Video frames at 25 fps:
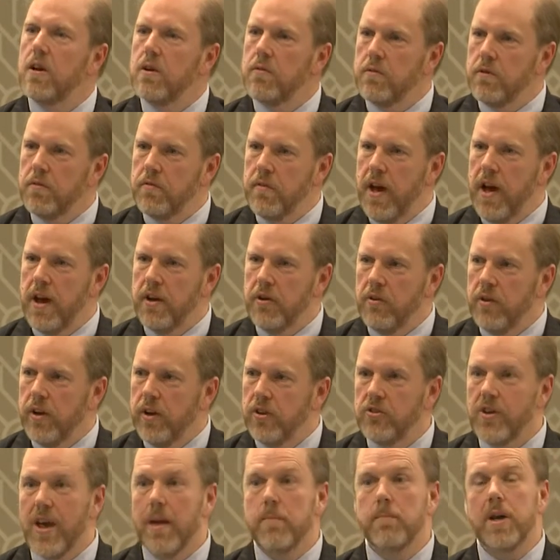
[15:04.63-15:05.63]
for
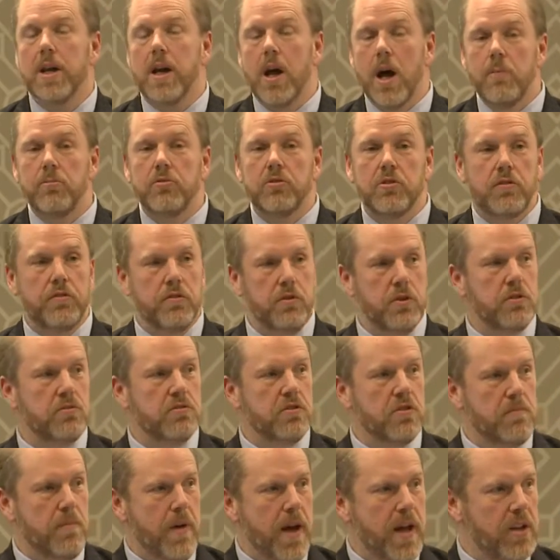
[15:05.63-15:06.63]
veterans and becomes the
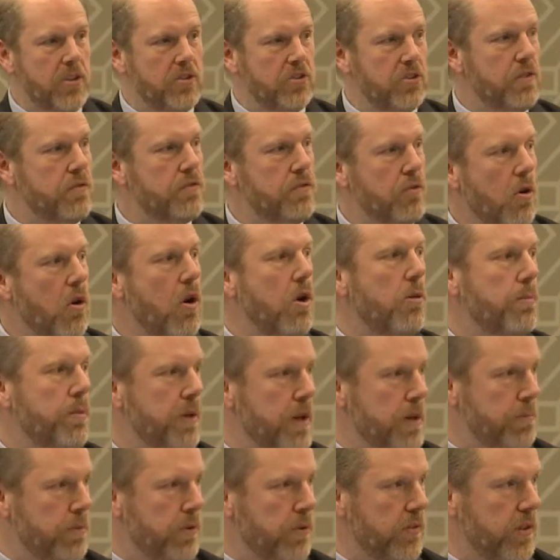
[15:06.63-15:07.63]
future of medicine for all
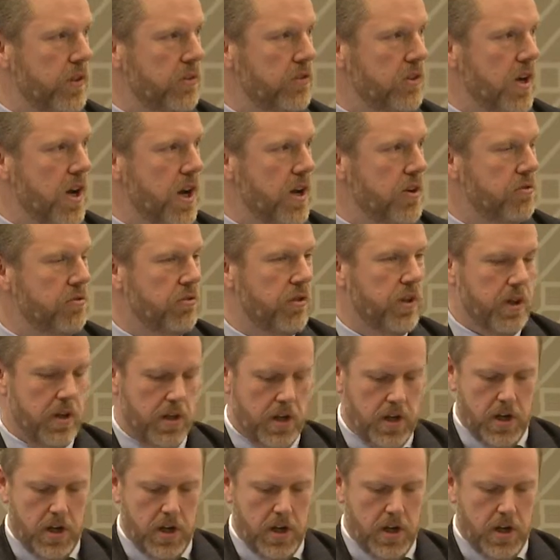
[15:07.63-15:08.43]
people in this country.